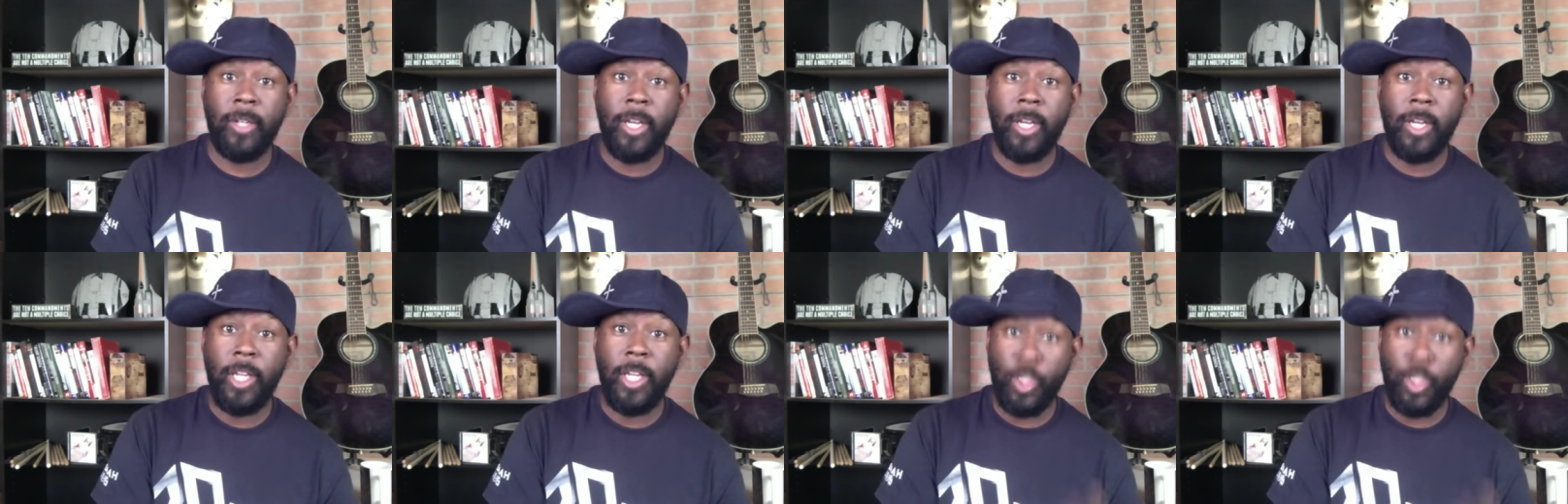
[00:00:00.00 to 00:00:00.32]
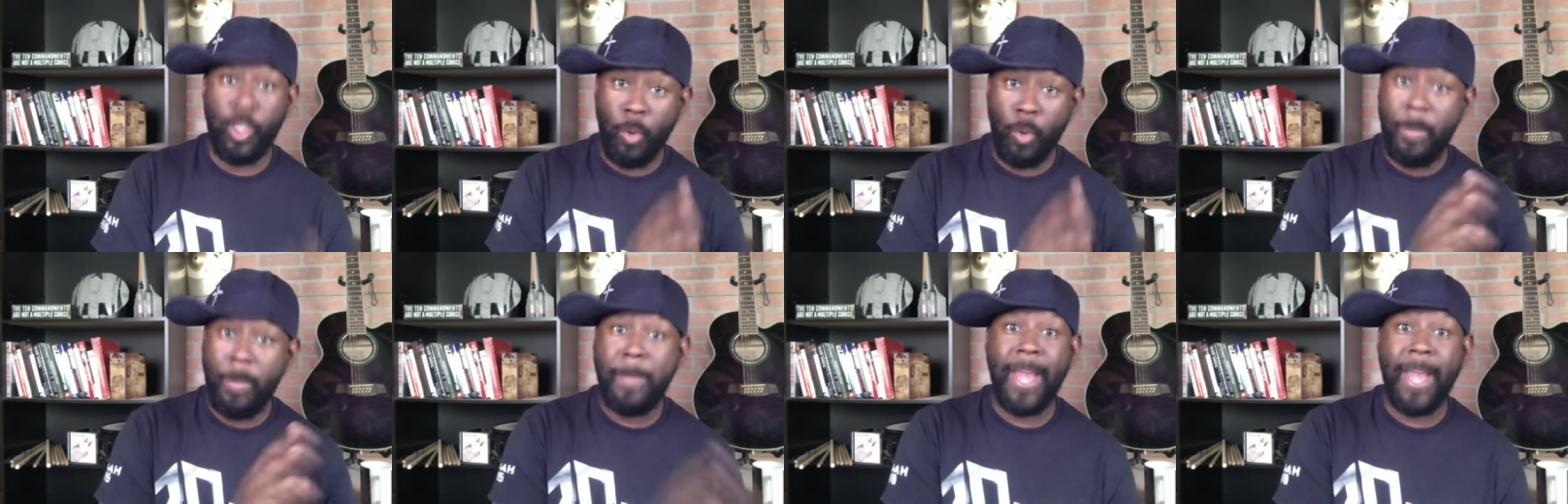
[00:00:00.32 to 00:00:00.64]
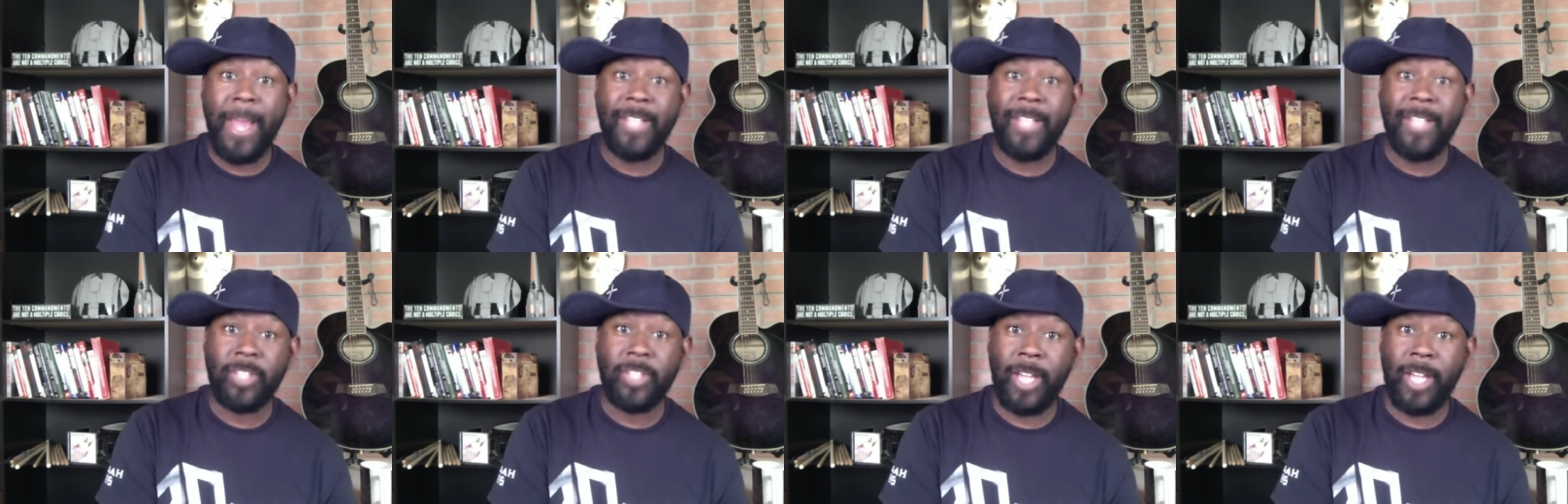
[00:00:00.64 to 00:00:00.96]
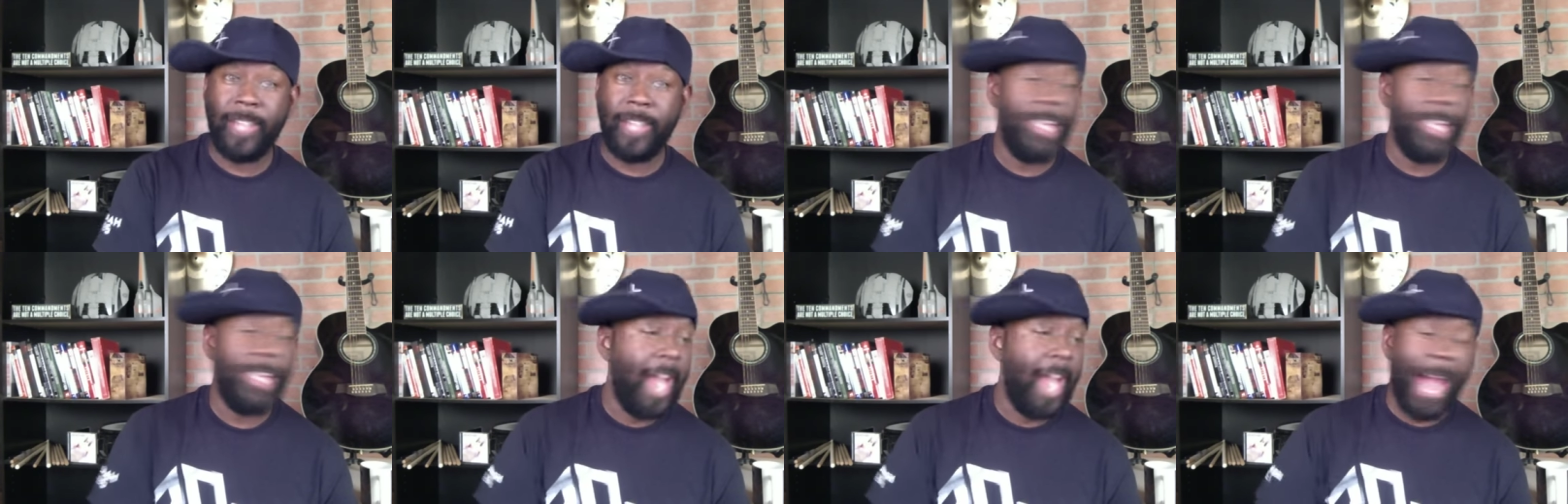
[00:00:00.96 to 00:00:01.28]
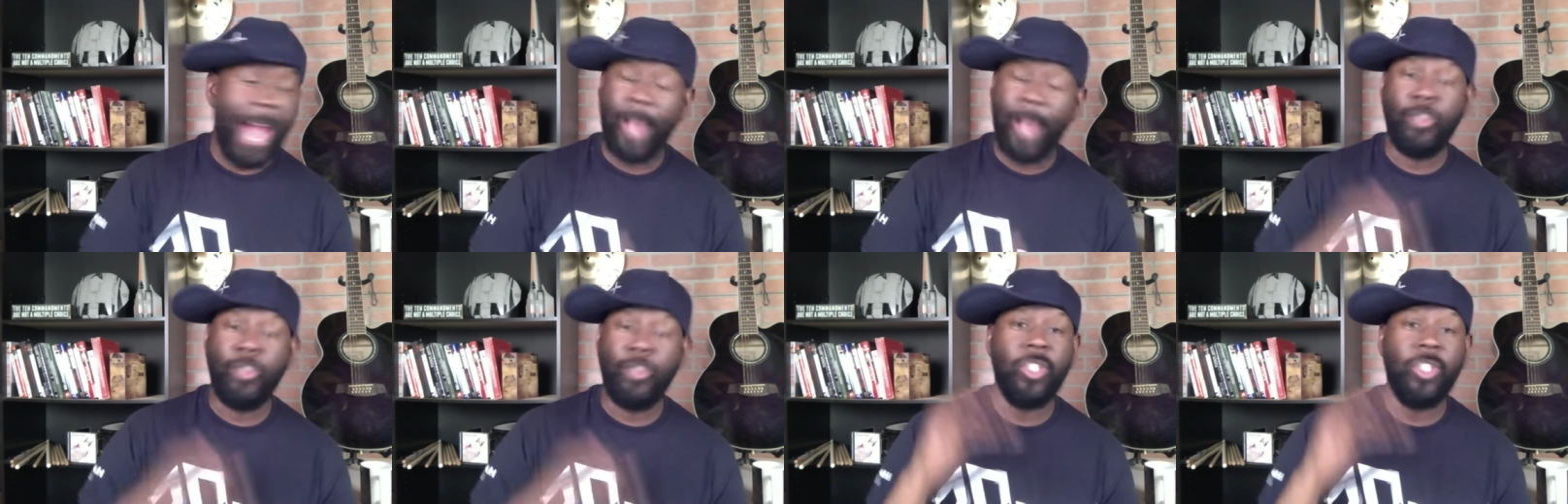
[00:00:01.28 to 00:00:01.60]
You will be made slaves. I
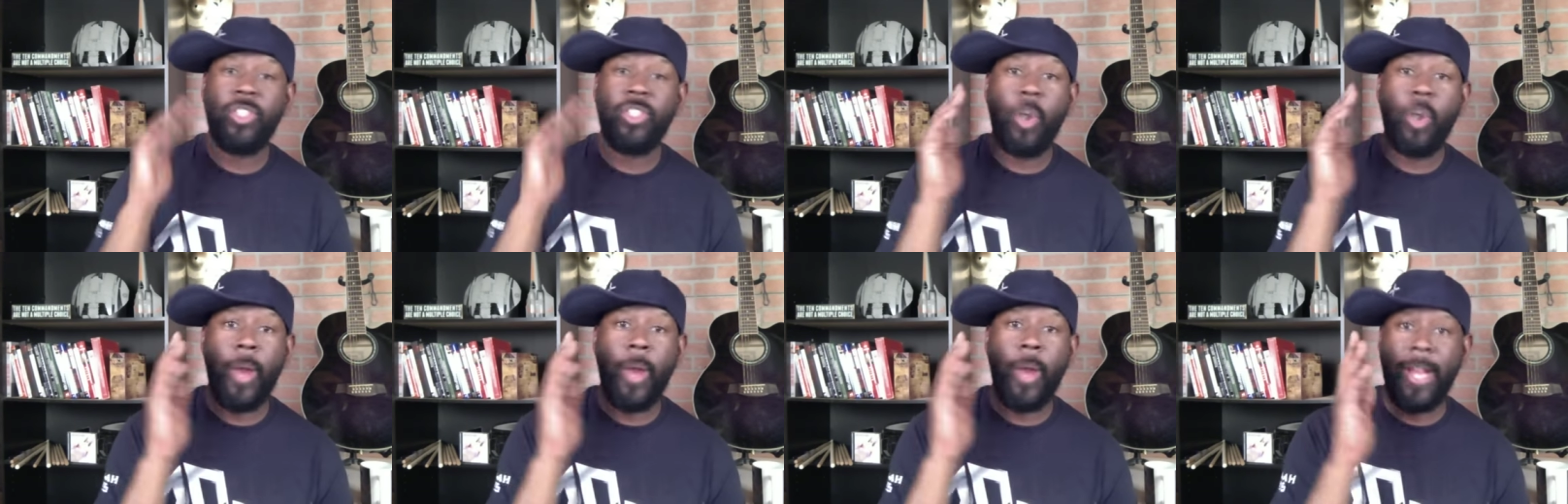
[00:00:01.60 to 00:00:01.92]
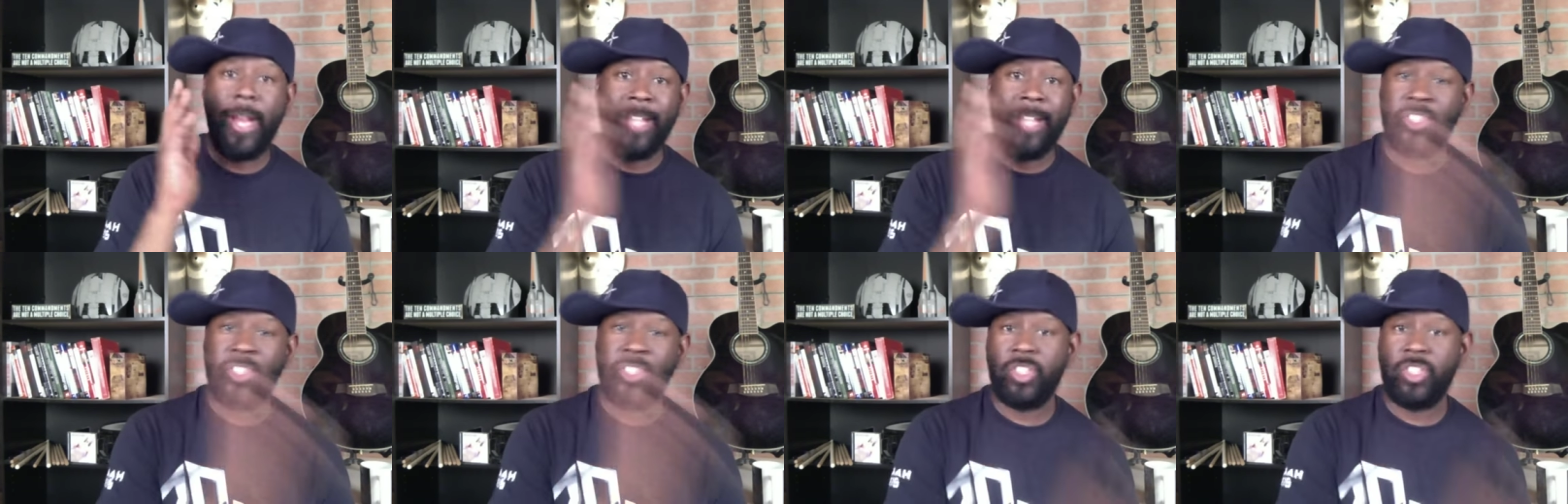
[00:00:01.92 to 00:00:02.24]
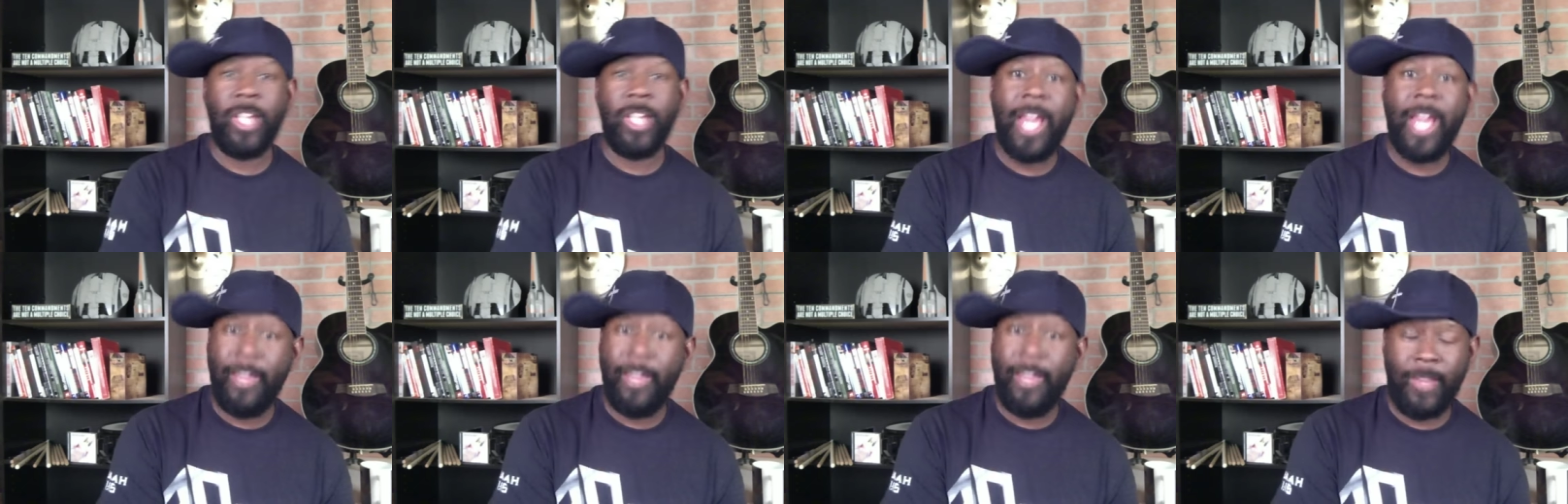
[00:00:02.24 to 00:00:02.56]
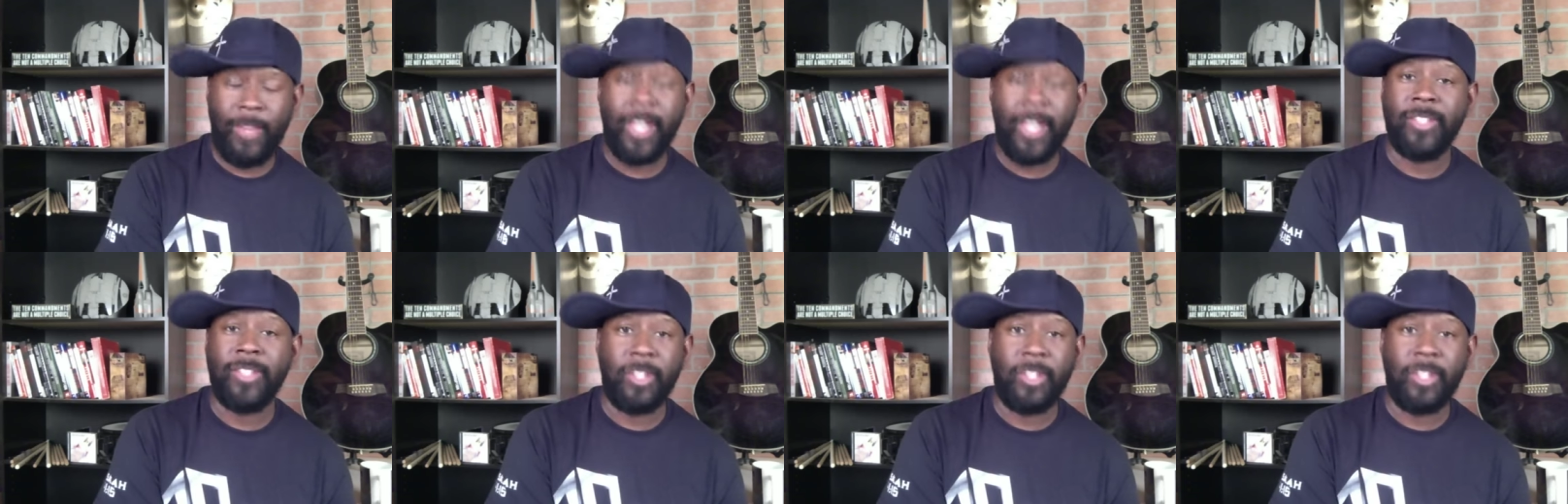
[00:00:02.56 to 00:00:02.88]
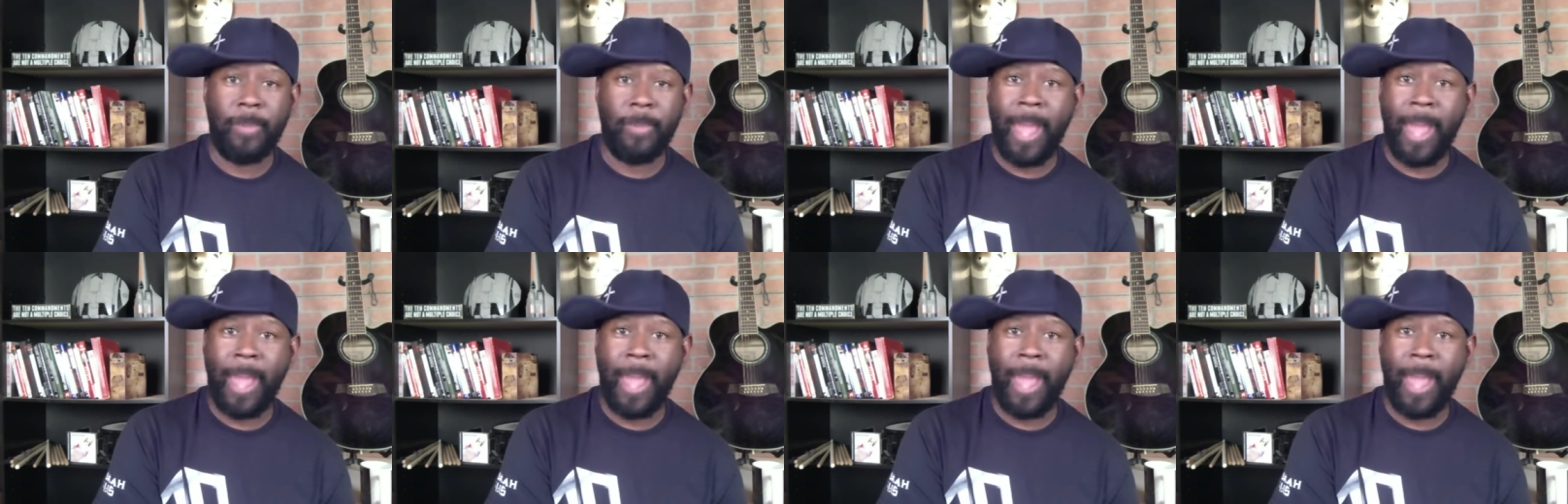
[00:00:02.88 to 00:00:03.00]
don't just go and enslave innocent,